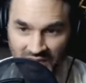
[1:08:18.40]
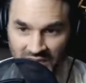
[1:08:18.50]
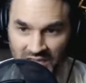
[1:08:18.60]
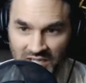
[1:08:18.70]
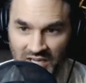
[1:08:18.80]

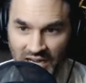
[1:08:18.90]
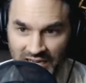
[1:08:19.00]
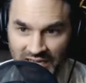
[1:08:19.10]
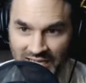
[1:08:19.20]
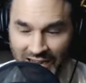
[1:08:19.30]
you
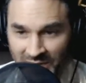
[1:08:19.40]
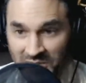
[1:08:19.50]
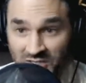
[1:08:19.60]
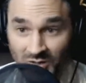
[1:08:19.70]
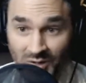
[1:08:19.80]
got to be
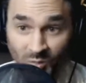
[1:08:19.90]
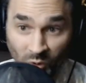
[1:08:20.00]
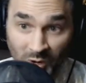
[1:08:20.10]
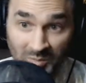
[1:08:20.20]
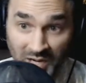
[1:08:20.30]
sort of
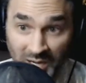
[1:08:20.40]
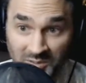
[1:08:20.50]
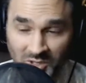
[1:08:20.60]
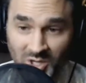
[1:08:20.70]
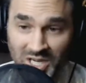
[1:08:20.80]
warmed up
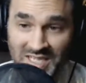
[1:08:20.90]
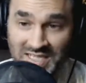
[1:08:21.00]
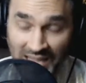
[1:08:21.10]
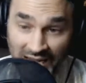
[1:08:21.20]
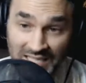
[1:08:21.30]
so you can
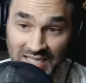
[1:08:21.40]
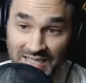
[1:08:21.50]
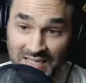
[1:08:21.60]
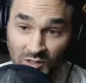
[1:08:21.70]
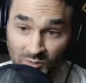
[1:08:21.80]

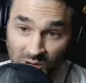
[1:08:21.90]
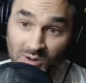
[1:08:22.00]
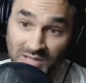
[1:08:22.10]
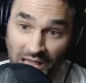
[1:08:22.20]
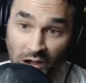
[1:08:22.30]
technically throw
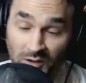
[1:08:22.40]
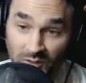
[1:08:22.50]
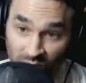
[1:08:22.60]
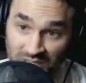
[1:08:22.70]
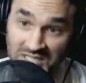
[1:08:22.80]
down a
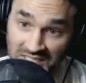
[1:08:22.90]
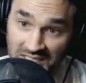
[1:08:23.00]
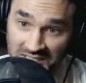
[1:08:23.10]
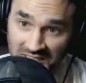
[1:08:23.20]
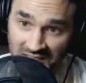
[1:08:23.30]

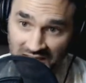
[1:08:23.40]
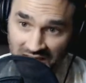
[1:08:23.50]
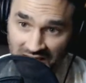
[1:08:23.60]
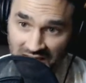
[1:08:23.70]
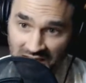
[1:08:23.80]
360
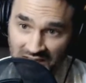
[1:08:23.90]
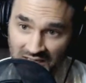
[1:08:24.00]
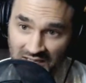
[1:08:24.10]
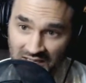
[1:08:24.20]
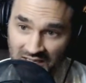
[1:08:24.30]

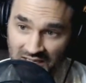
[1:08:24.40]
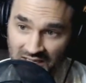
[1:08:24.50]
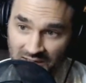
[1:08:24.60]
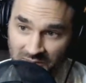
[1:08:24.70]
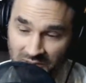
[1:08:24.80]

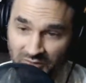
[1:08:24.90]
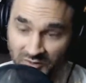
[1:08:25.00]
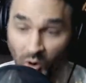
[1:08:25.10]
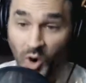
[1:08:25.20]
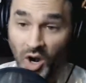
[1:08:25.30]

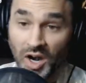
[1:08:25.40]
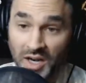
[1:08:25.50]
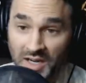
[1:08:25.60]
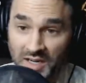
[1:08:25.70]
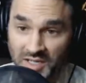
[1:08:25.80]
before
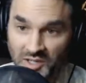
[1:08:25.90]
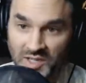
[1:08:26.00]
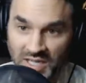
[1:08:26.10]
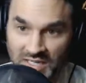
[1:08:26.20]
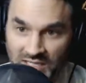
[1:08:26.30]
you
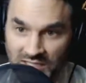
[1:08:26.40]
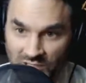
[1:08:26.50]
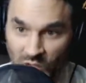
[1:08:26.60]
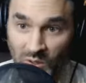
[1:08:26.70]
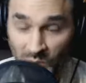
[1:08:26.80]
can
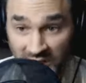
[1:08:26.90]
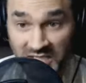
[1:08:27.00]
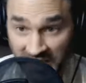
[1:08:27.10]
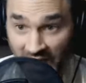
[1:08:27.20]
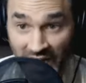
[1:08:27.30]
do it with
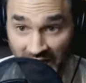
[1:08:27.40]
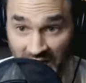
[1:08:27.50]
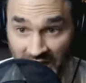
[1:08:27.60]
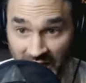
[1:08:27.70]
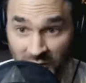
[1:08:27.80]
style.
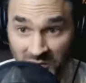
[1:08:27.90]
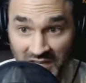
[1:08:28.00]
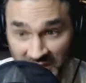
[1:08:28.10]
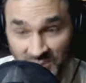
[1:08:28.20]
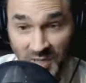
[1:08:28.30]
That would be the
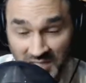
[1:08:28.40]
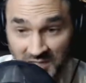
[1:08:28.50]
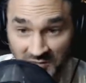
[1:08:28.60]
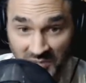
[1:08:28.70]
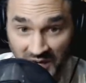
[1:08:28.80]
expressive
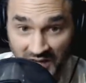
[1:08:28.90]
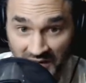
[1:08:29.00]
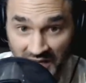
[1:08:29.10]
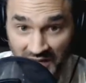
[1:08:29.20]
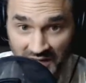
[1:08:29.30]
part,
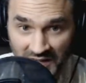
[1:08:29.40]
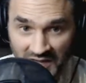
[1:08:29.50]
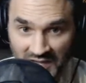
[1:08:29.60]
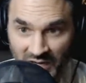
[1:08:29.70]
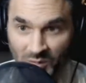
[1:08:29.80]
right?
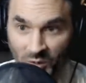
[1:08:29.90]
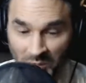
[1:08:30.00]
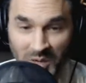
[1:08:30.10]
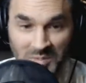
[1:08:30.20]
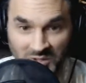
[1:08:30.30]
You got to warm
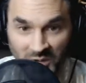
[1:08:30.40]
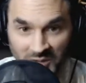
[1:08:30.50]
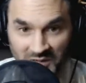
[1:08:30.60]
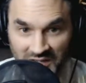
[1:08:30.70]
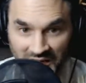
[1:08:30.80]
up sort of
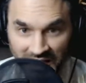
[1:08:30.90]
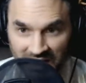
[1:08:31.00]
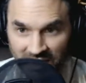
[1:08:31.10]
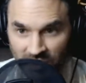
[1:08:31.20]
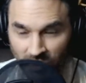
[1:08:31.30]
and like
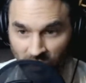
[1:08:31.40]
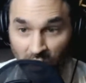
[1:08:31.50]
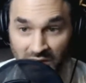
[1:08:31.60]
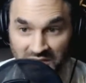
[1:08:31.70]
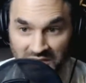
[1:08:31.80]
throw
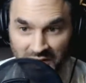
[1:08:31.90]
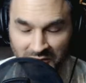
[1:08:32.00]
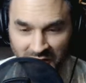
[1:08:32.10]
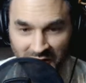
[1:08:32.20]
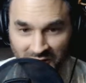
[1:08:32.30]
yourself
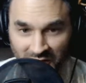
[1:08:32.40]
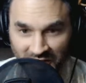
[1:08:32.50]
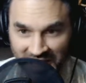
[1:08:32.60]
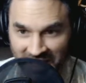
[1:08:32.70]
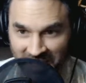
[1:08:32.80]
off the thing
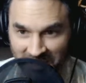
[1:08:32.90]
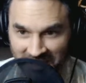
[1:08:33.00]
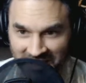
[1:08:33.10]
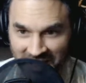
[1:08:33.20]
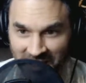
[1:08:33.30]
a couple of
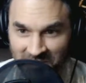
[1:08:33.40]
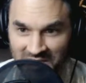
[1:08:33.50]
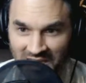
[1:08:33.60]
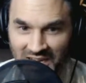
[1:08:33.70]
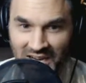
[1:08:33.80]
times.
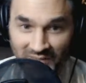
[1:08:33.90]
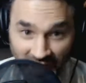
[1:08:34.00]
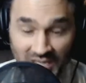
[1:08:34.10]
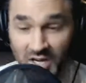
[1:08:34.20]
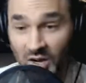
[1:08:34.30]
And then
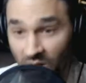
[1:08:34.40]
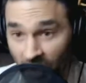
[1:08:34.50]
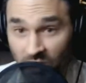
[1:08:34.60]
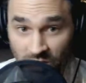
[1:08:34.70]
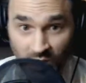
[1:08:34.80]
you go, oh,
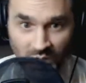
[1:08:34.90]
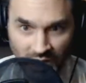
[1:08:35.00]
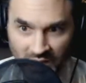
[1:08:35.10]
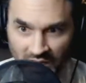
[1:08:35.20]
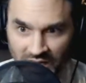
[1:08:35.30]
cool.
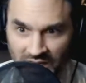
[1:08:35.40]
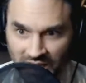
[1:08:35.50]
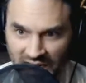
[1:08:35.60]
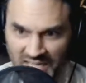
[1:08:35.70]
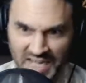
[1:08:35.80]
Okay. I
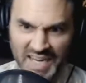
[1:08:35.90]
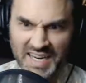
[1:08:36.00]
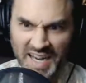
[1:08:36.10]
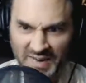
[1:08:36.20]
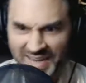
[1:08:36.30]
can kind of
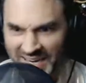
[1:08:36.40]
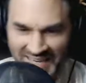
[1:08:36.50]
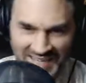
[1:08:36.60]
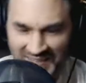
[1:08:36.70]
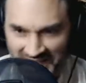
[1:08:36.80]
now get
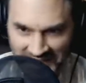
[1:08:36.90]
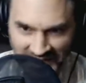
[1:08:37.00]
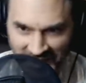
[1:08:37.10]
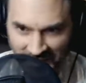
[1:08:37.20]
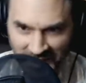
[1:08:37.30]
into this a
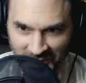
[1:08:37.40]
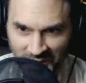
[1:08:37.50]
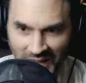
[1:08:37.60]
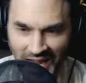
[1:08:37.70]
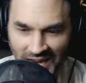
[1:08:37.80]
little bit and
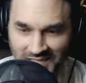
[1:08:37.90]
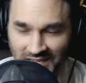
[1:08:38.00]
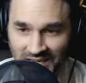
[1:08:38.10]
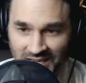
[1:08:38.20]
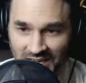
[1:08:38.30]
relax.
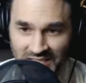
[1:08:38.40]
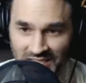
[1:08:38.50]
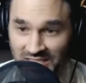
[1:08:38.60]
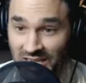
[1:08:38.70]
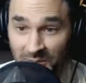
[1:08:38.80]
It's
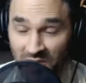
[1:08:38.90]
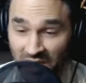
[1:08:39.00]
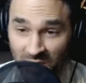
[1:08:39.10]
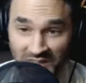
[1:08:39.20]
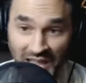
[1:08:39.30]
the same thing
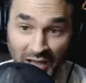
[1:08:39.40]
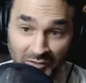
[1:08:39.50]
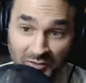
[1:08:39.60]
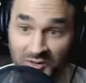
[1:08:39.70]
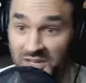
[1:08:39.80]
with
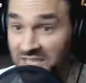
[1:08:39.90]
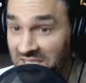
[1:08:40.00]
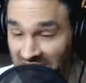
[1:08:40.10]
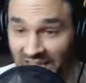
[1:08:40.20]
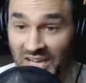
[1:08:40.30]
every
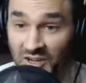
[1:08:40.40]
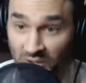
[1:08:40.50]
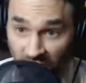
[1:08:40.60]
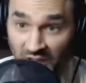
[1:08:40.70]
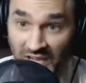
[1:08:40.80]
single
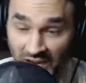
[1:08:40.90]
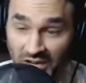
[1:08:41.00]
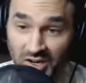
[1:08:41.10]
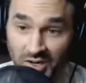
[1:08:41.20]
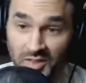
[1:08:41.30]
thing on
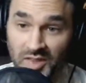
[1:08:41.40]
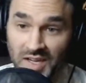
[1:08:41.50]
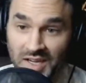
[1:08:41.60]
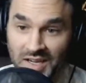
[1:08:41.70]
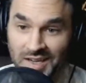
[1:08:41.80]
earth.
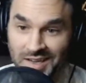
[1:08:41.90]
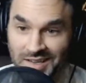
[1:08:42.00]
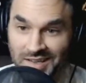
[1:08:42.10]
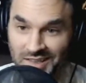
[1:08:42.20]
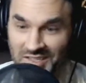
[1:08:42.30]

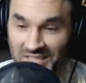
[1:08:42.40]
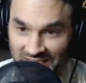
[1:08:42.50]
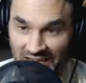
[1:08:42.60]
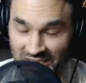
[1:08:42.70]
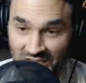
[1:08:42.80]
There's the
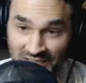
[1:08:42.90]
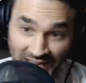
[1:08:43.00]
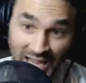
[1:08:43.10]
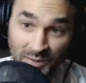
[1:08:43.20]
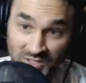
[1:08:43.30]
technical
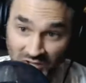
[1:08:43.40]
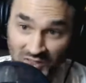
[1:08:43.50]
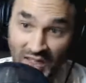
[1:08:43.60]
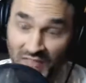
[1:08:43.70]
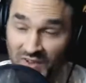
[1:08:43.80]
language,
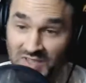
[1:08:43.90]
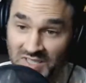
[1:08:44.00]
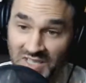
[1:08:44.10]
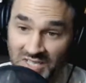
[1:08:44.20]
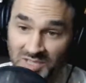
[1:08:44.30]
then there's
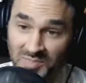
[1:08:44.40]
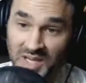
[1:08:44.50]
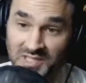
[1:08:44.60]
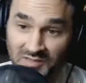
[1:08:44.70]
the expressive